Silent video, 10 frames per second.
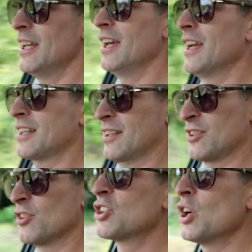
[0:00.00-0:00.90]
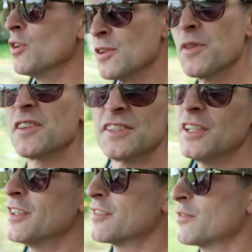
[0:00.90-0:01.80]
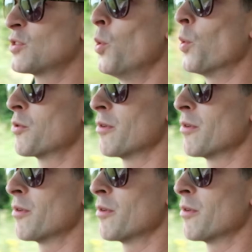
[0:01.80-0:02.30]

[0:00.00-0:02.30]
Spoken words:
it kind of just goes with a surge of torque